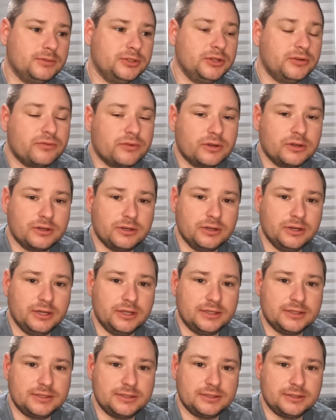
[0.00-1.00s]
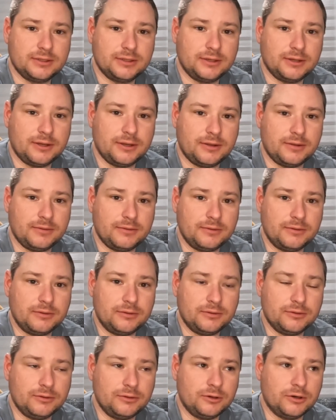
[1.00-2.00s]
different cuts,
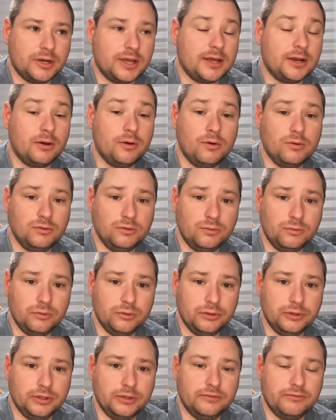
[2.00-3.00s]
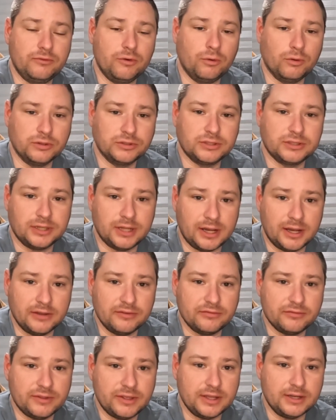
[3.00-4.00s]
learn how to hold the wood, and of course the
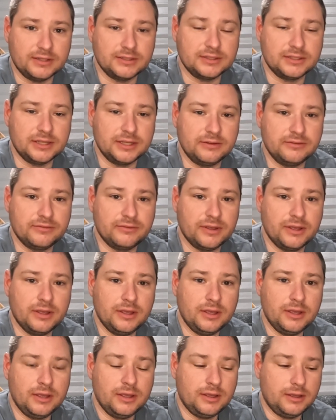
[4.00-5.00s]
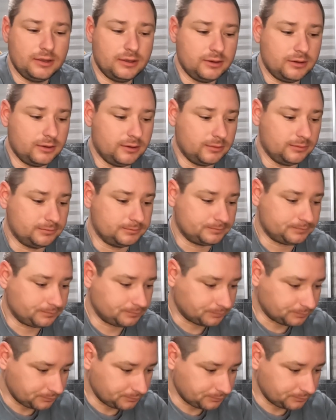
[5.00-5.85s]
knife at a safe um,